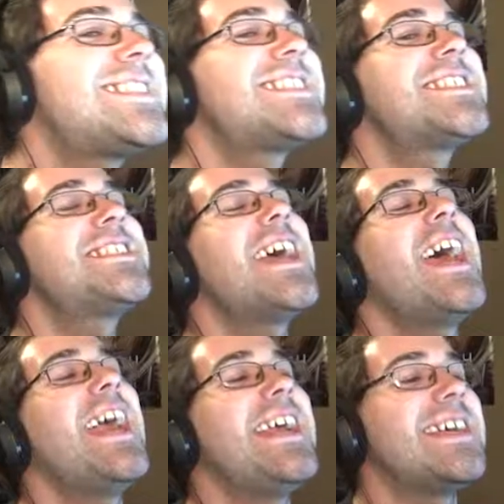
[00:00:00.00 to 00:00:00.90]

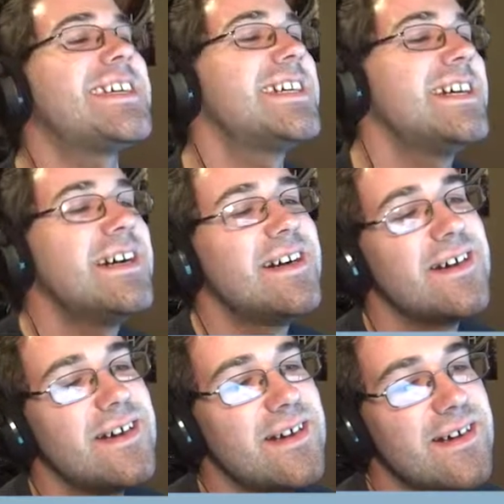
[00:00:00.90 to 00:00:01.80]
sake!
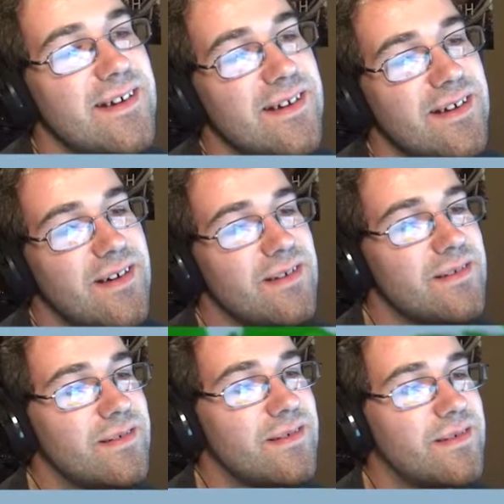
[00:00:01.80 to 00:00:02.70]

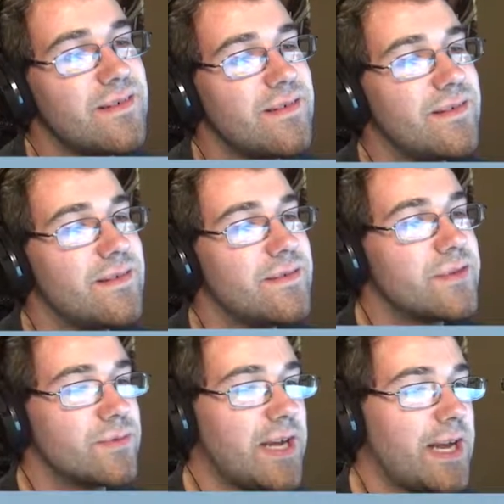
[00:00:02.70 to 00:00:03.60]
Don't
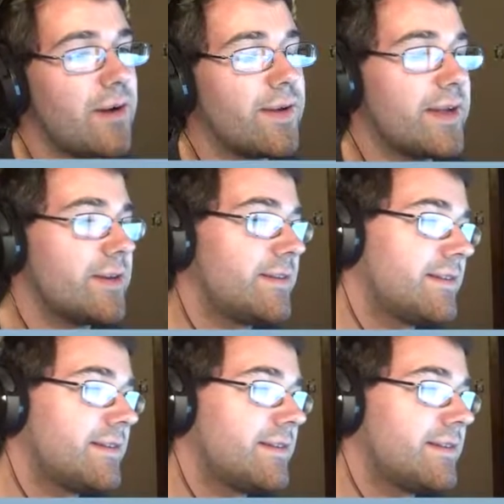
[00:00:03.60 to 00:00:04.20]
die. Okay, good.